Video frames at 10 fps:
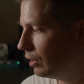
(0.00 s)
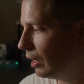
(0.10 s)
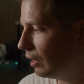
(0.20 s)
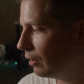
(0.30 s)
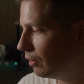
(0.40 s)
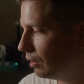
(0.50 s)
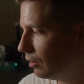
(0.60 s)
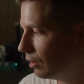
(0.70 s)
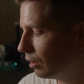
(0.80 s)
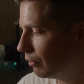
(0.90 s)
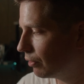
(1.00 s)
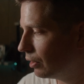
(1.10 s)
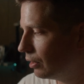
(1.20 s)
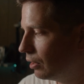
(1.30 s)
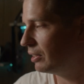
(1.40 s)
getting the
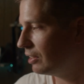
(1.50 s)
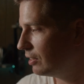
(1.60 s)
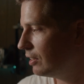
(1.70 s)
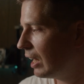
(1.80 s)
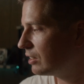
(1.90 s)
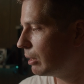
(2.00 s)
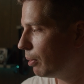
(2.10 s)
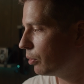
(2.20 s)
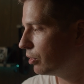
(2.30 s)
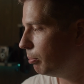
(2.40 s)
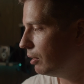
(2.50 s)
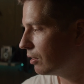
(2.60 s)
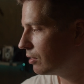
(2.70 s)
delivery. But this is not supposed to be the